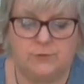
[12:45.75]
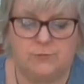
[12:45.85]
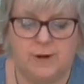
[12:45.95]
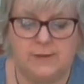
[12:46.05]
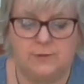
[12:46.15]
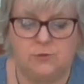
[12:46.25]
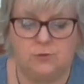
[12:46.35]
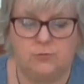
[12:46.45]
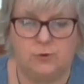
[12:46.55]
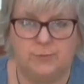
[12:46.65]
to raise the
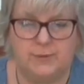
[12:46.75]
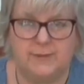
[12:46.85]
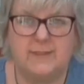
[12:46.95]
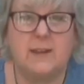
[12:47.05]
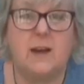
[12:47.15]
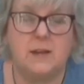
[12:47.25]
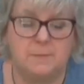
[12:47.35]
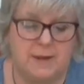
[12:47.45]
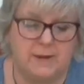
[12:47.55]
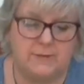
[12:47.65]
door up just a tiny bit,